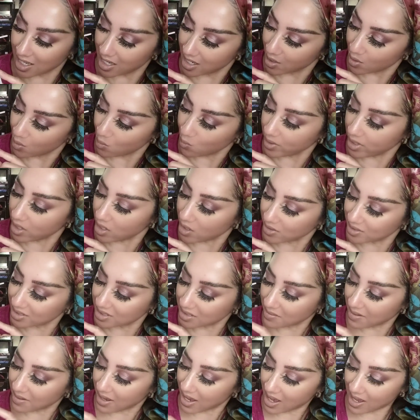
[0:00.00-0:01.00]
We also
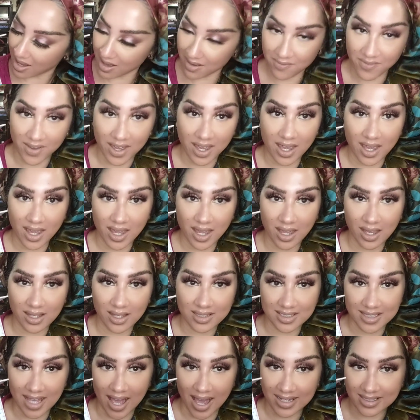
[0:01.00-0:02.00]
have a
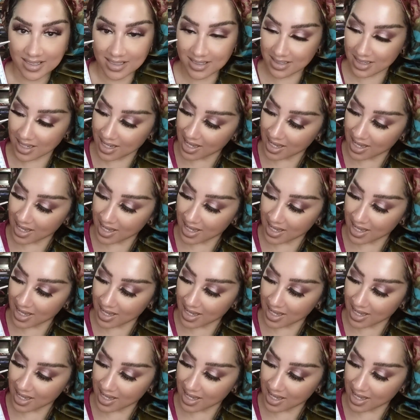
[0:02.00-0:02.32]
satin,